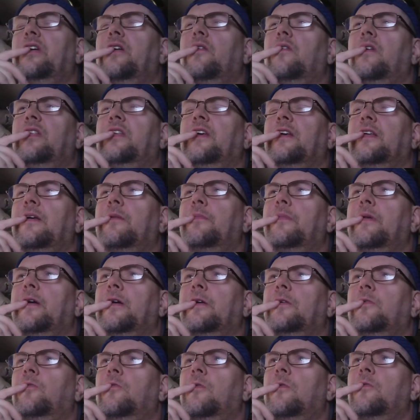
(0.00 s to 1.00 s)
I take that
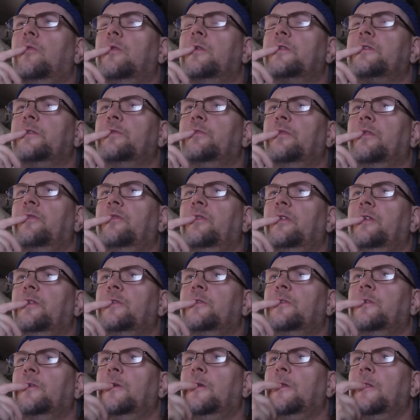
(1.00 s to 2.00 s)
back. What was it? My
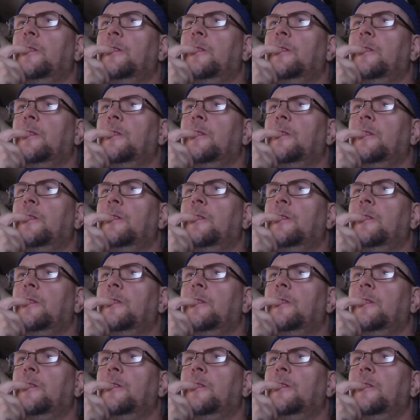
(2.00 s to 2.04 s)
fees?